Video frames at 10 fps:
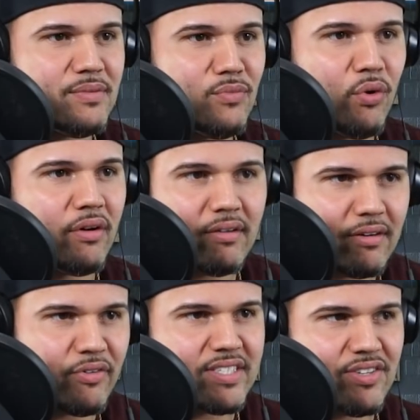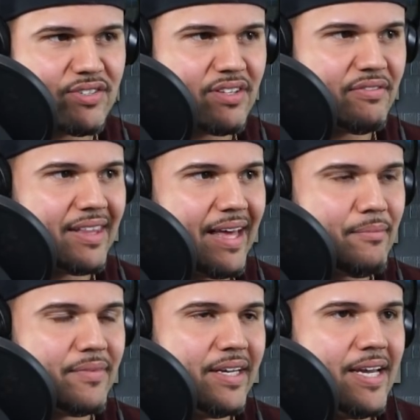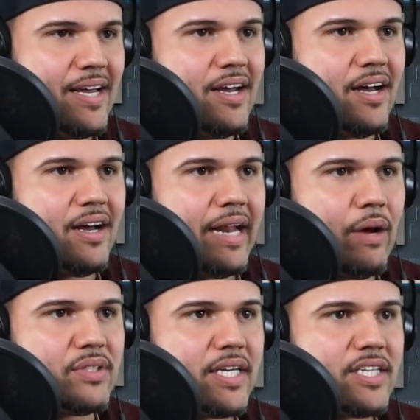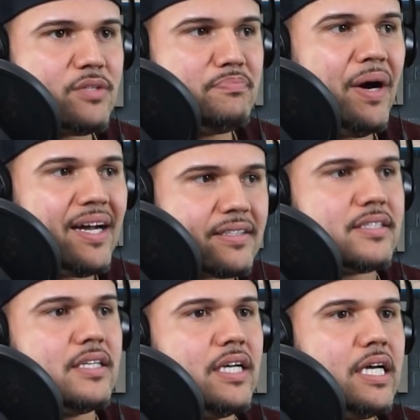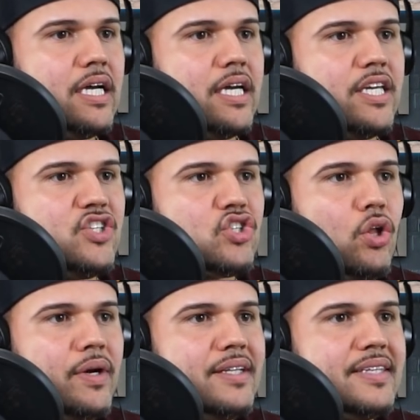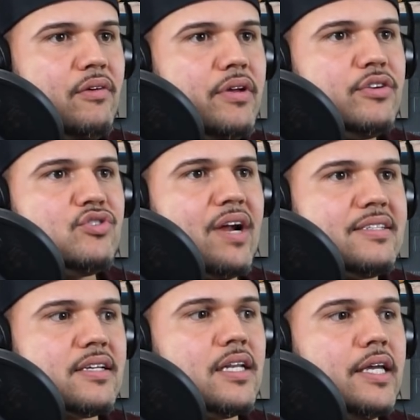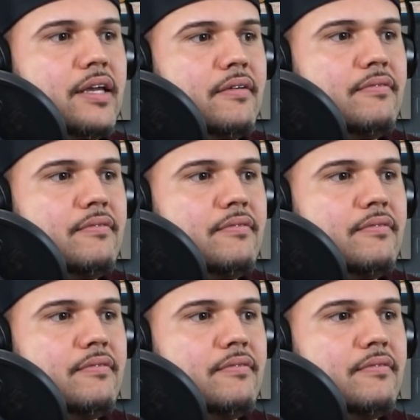seen more crazier stuff than that. Nowadays, but he's slowing it down here drastically.